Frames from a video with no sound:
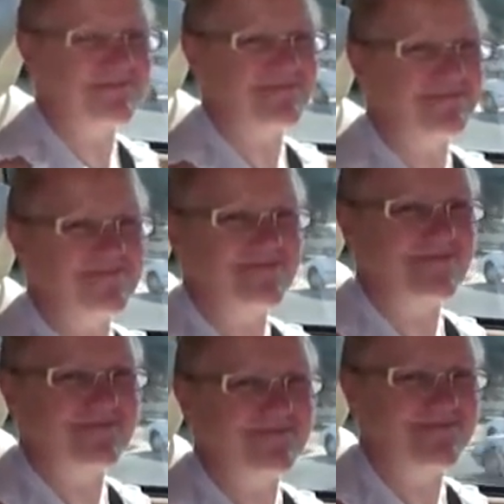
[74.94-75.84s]
inside
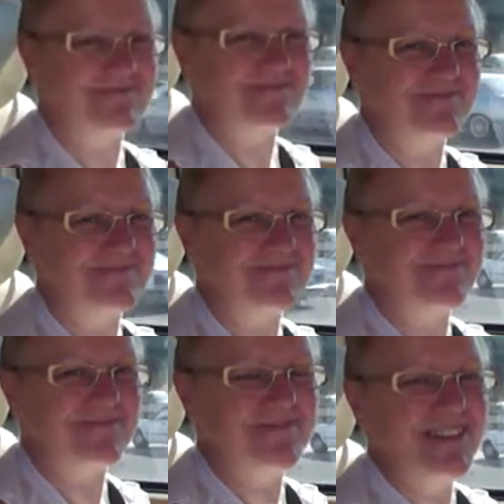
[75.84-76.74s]
the
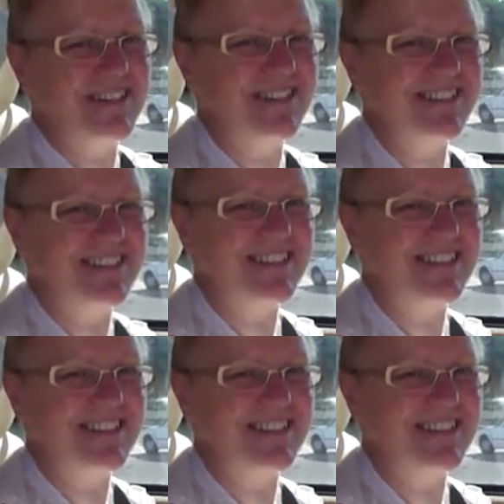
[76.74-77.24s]
vehicle she's sitting.